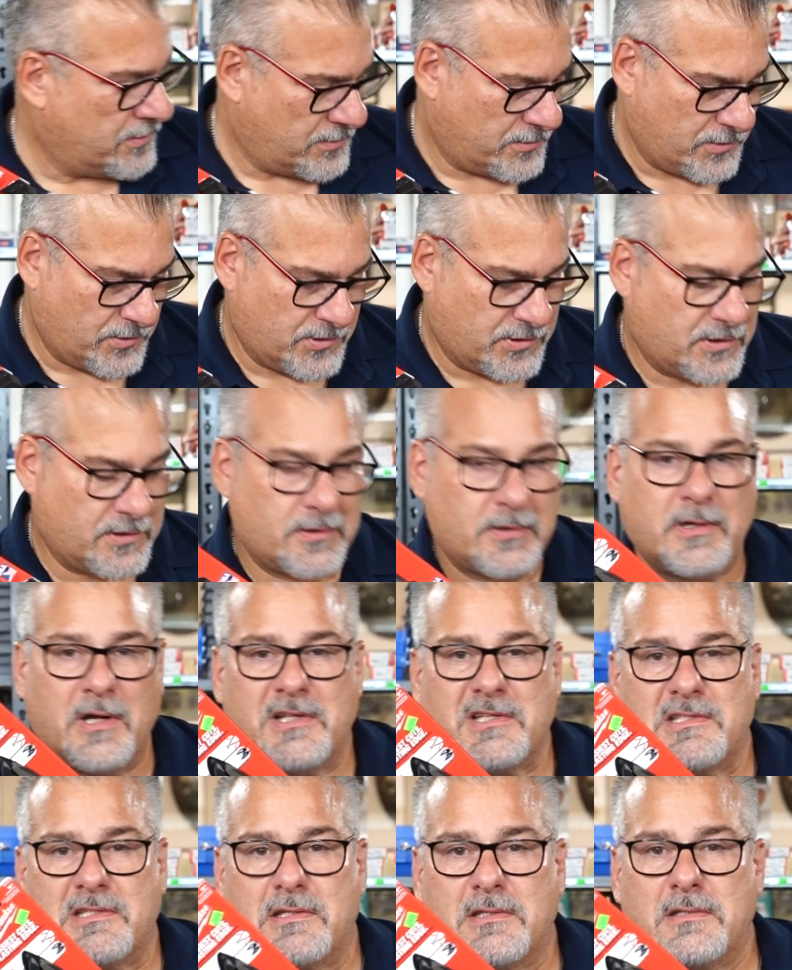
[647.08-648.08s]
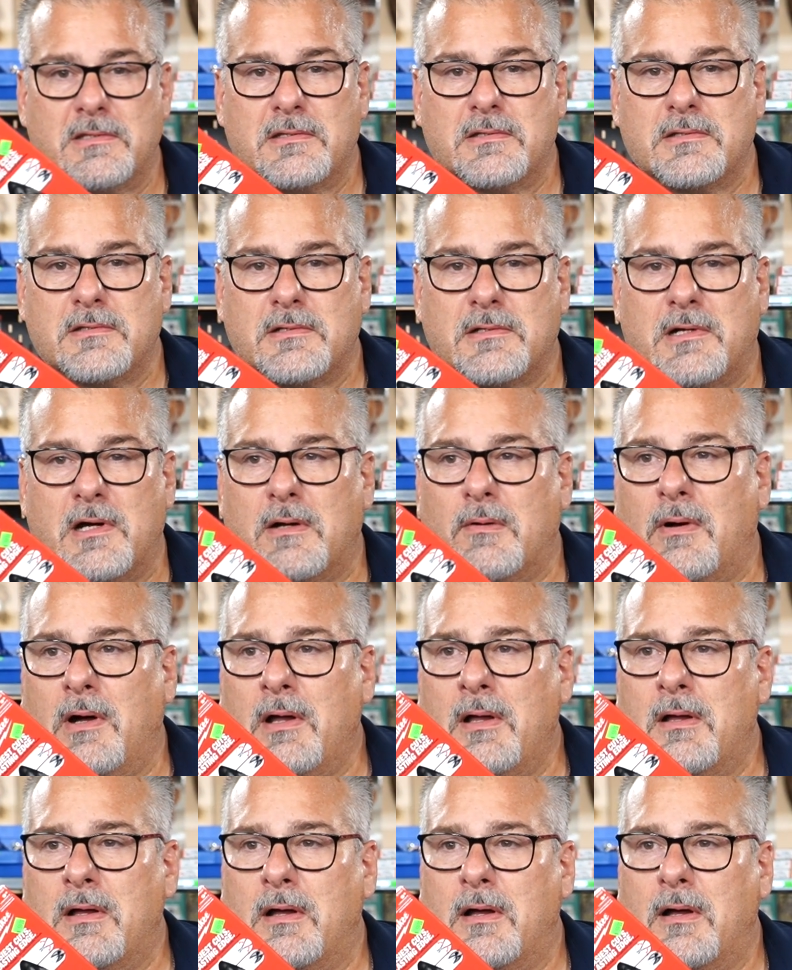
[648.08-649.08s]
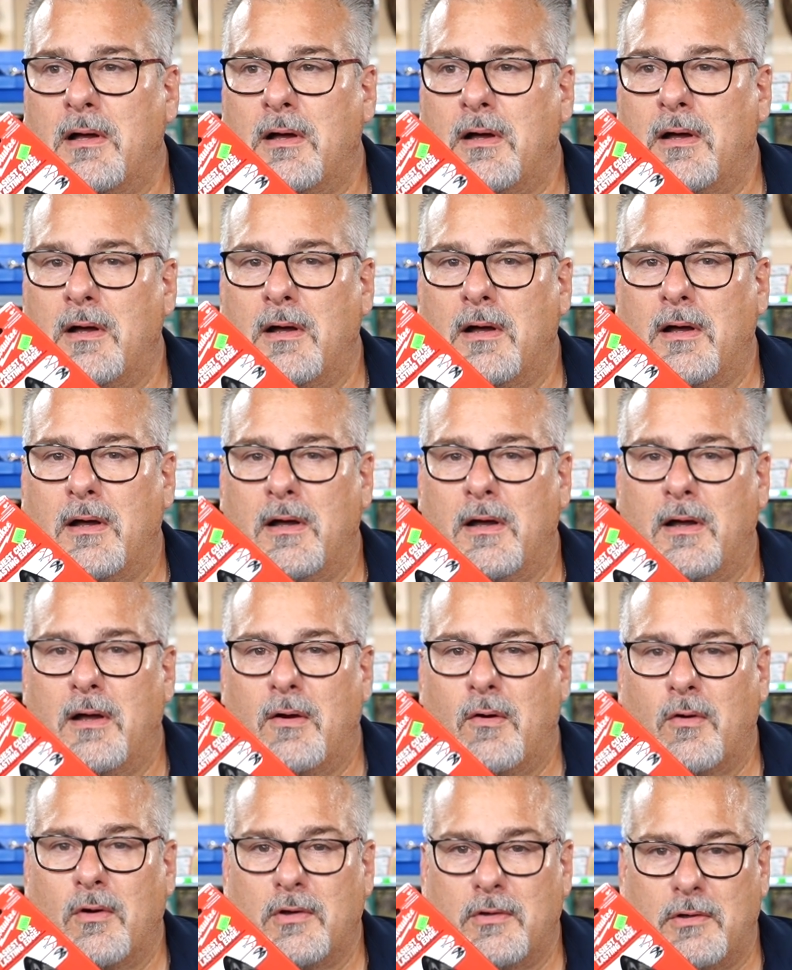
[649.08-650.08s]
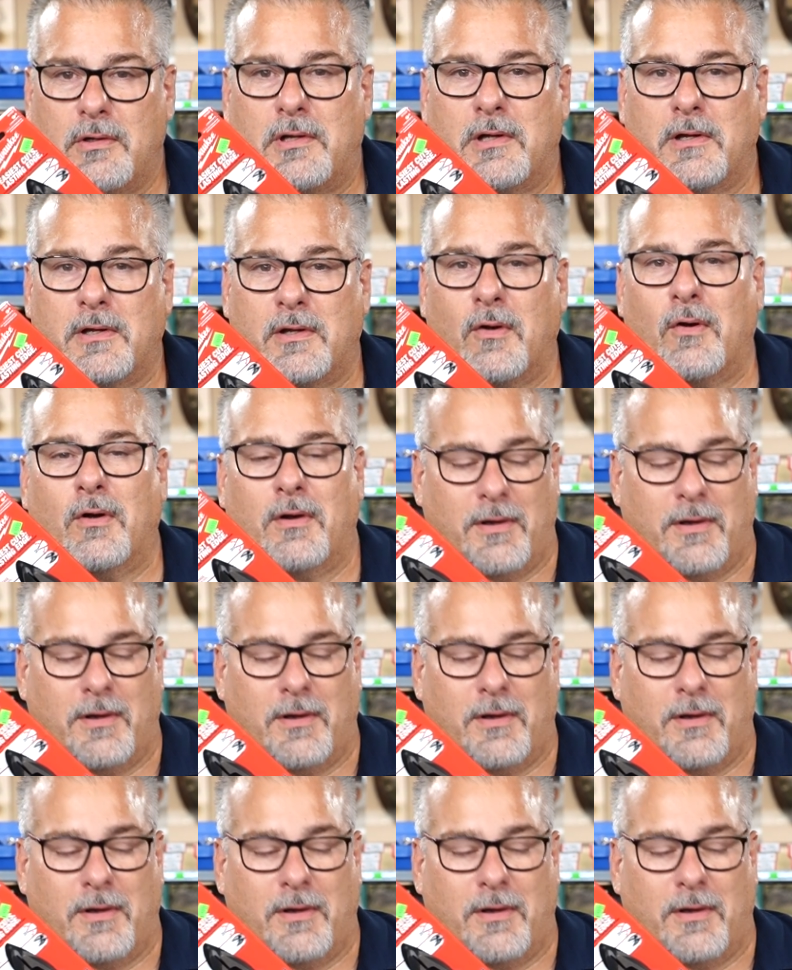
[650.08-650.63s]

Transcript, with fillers: there's or gun, yourself, go, huh? Or competing with yourself with your other.